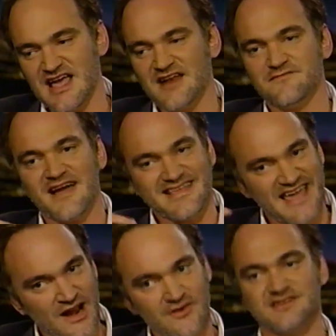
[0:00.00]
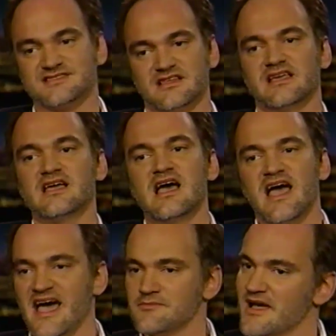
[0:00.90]
kind of vicariously
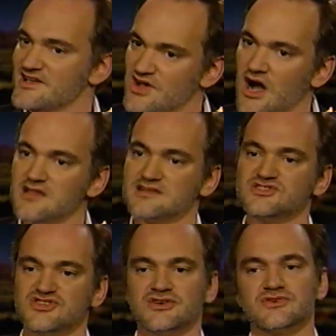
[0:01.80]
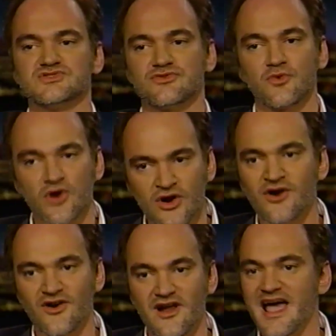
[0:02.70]
had my college years through her.